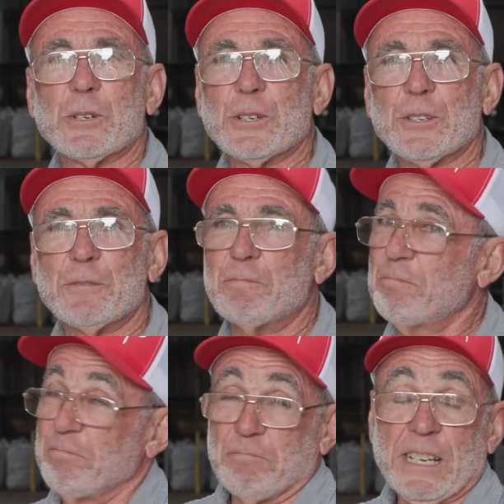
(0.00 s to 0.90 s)
but, um,
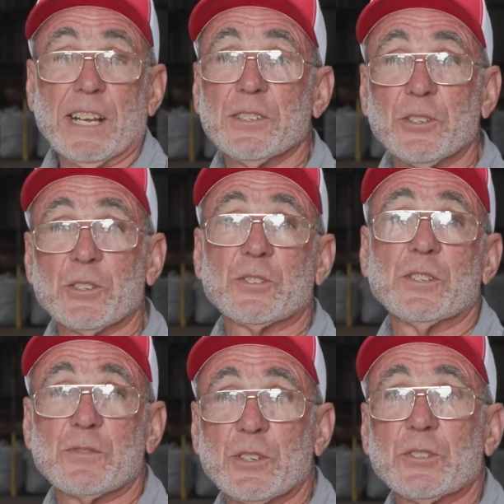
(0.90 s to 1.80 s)
but I noticed
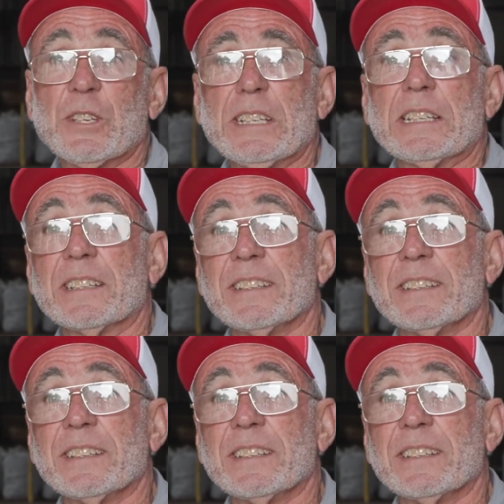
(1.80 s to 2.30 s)
it firsthand.